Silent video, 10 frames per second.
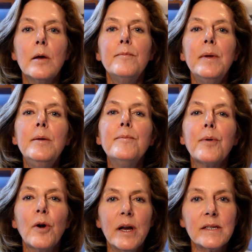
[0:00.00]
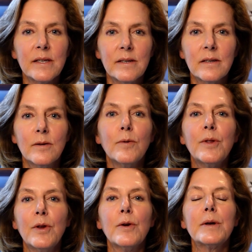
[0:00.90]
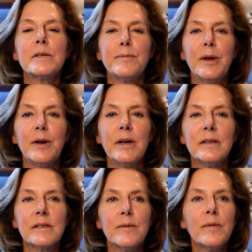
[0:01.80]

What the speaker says: Be present with your experience.